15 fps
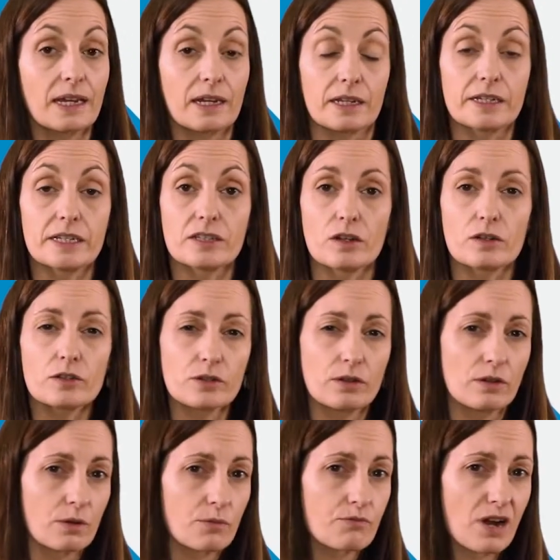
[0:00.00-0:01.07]
It is also
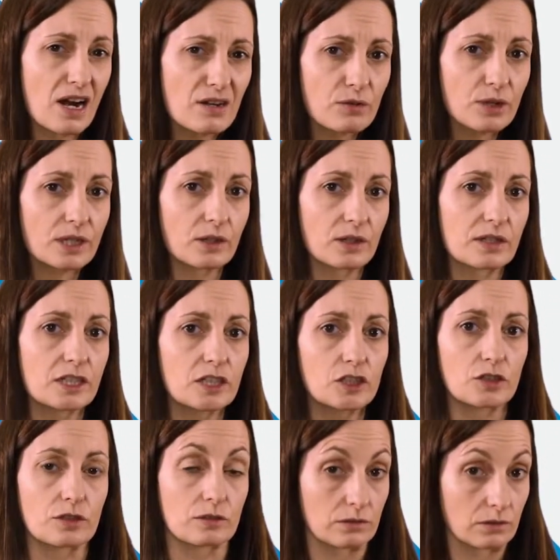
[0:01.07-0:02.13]
a brand
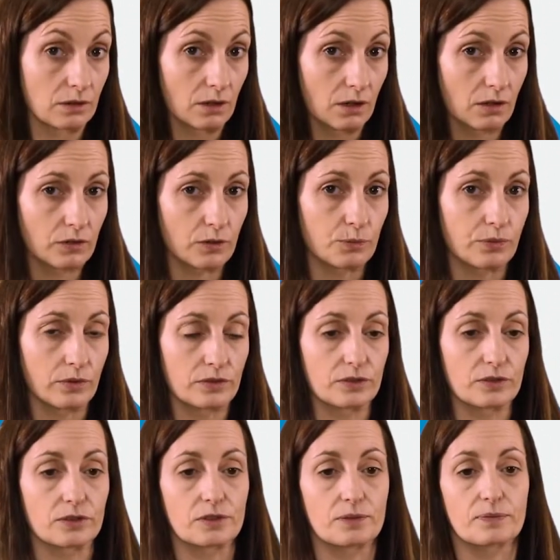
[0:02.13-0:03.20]
recognition on the
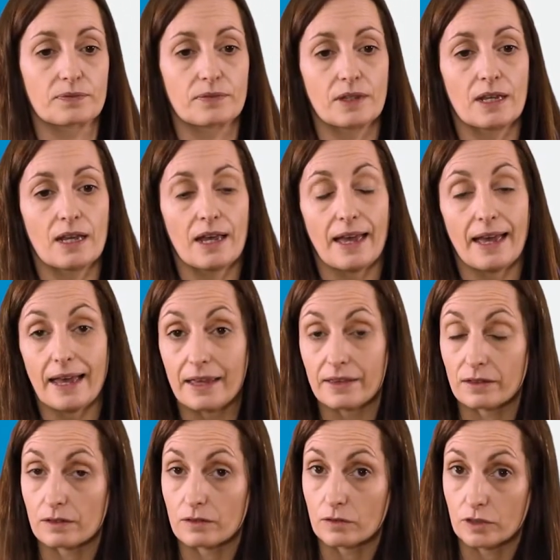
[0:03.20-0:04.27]
product.
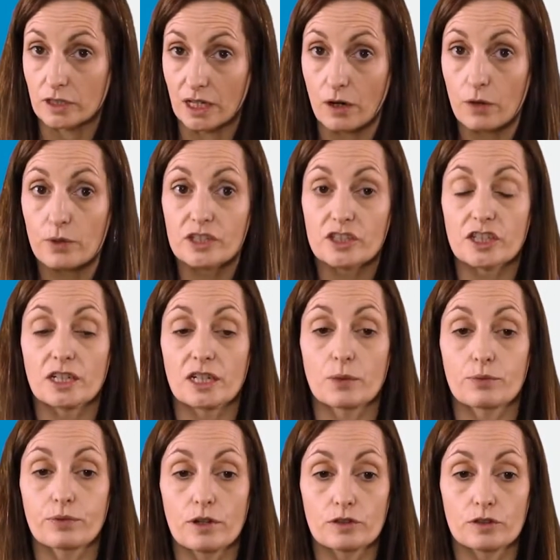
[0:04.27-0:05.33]
And the
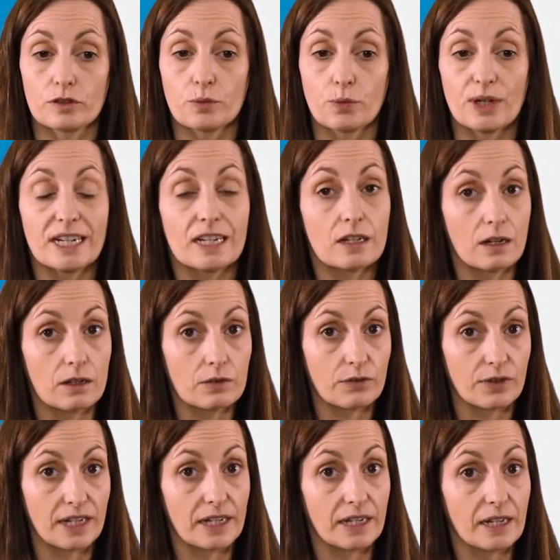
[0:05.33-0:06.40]
origin-linked product will
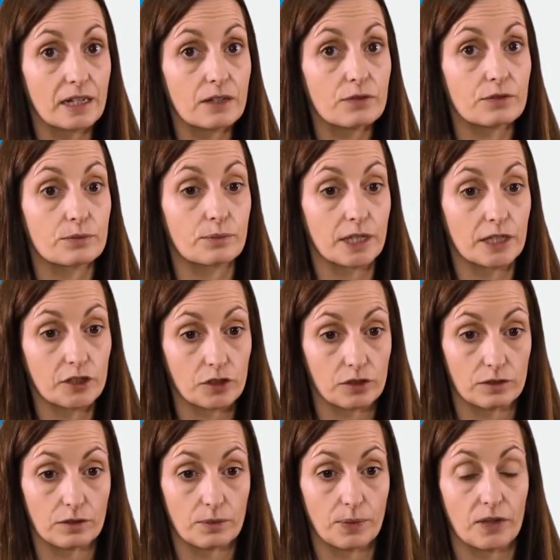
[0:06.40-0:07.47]
convey
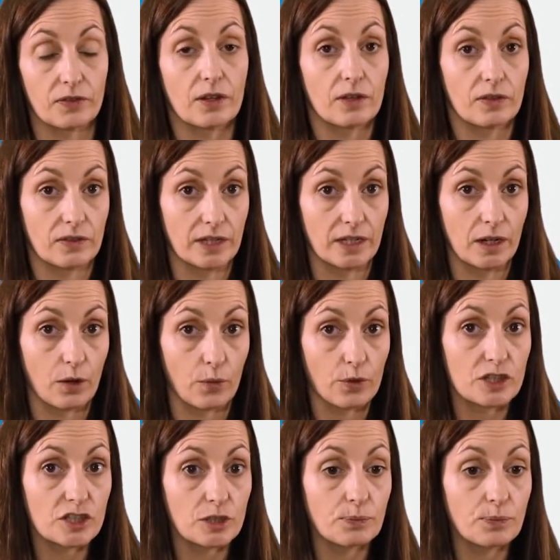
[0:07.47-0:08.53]
information about the
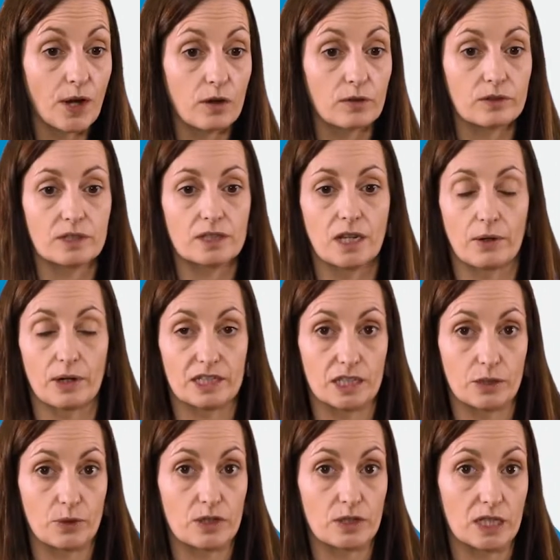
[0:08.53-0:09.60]
origin-bound
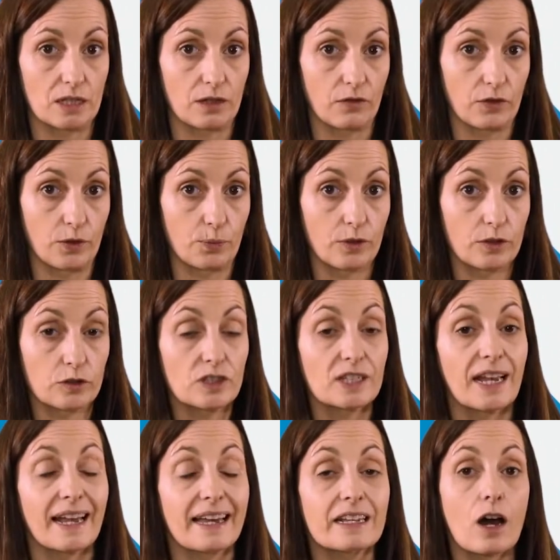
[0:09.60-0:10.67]
characteristic of the product
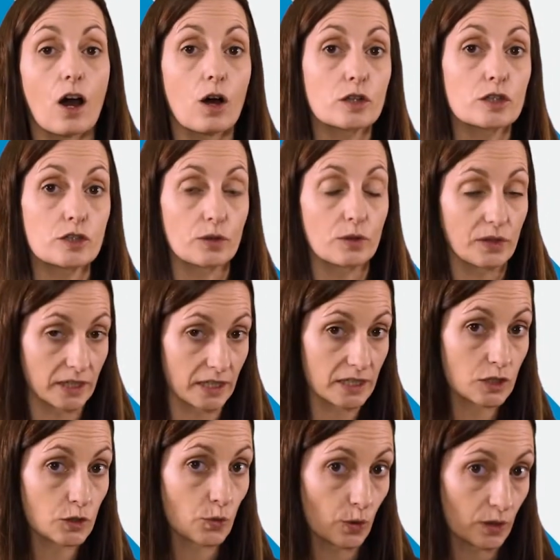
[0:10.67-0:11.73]
and also
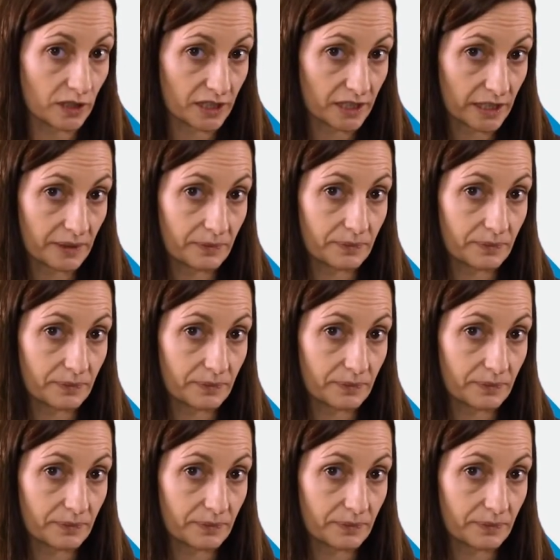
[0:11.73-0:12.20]
its quality.